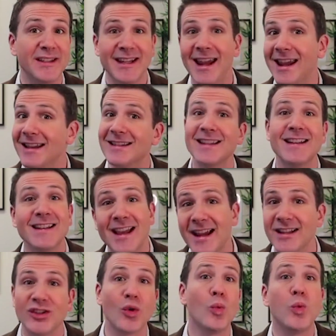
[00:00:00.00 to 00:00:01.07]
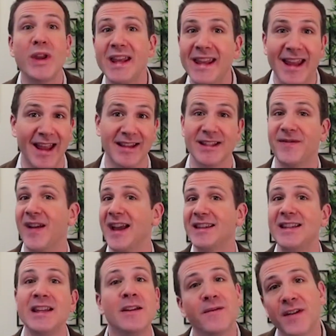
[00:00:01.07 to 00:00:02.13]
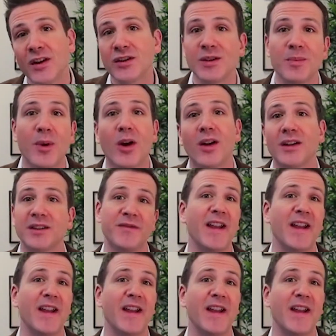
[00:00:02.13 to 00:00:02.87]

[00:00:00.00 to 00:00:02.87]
days, nights, weekends, vaccine fairs in parks,